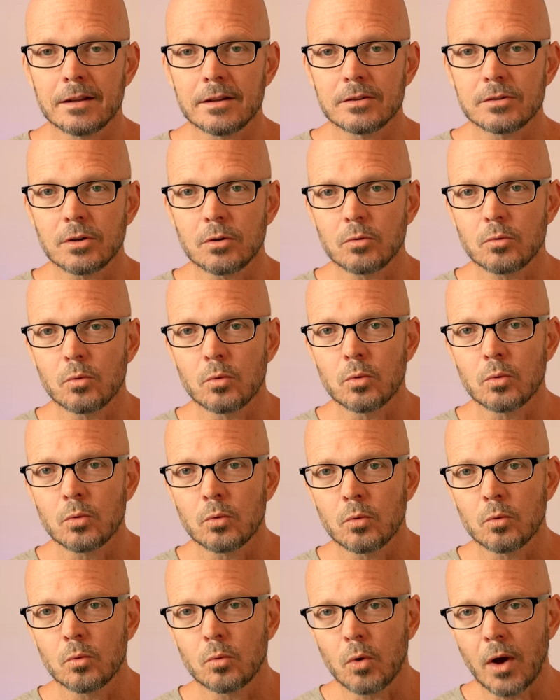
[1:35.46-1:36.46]
So
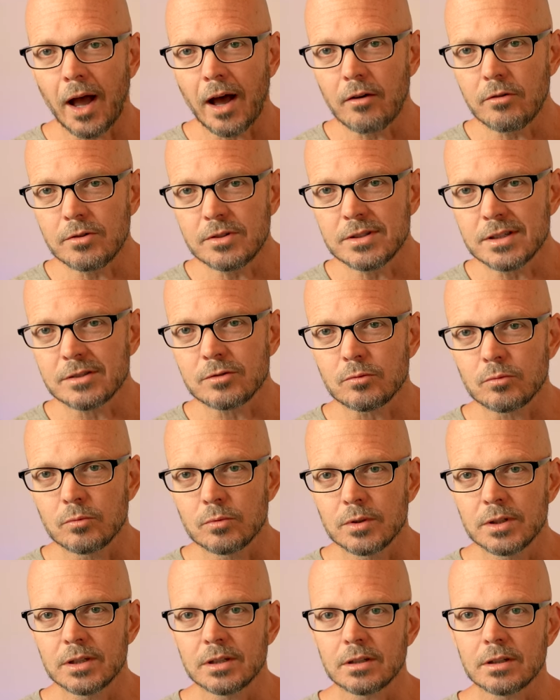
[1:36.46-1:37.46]
how does this
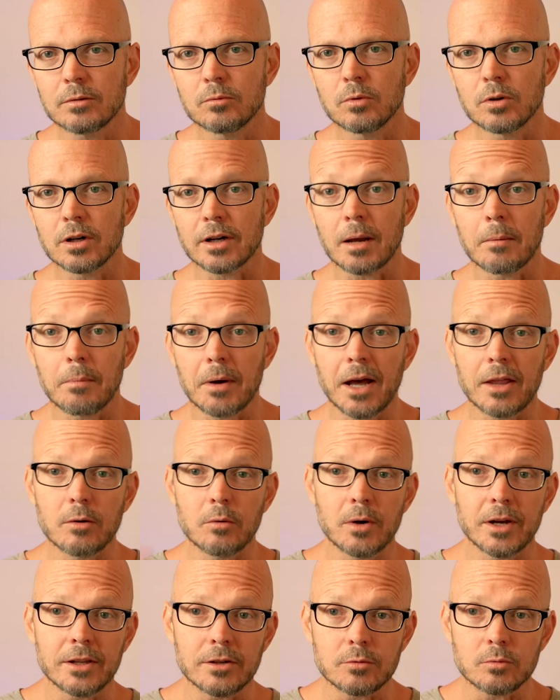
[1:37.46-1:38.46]
really work? And by the
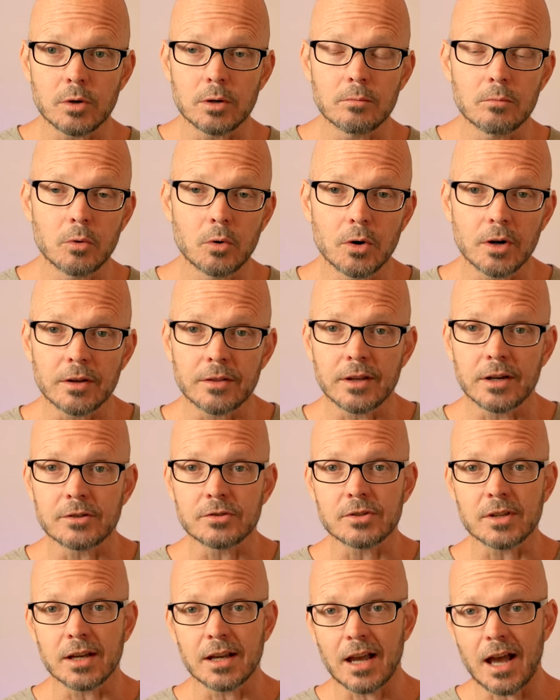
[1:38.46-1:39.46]
way, there's one more.
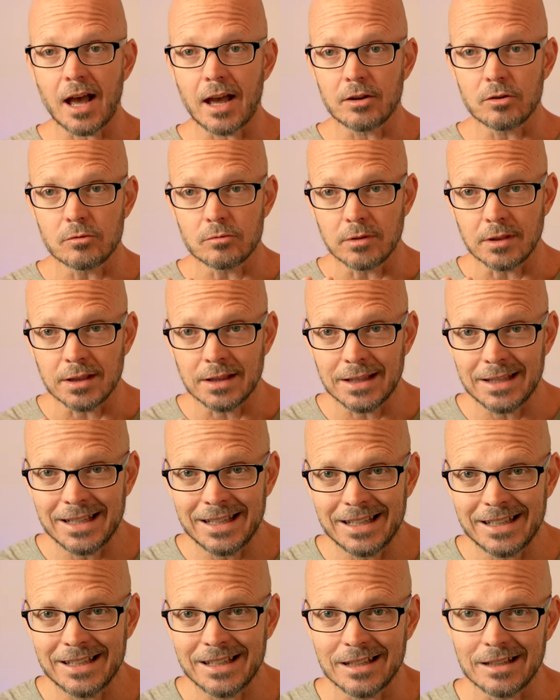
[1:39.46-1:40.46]
There's the guy who
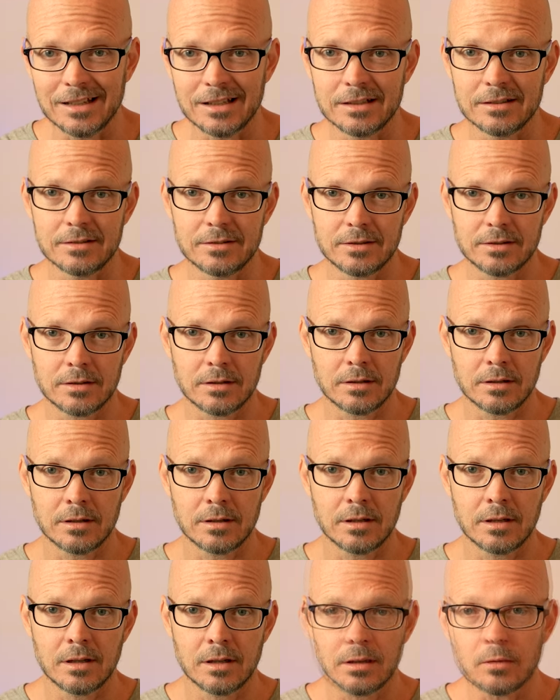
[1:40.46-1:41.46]
leads
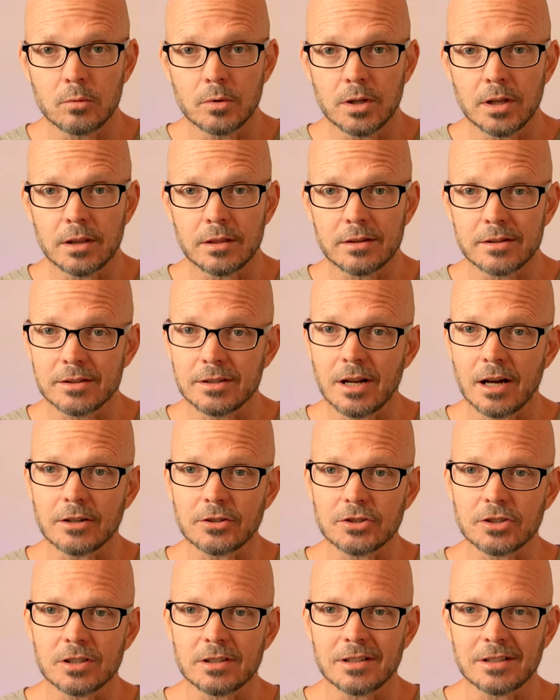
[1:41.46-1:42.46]
with seduction.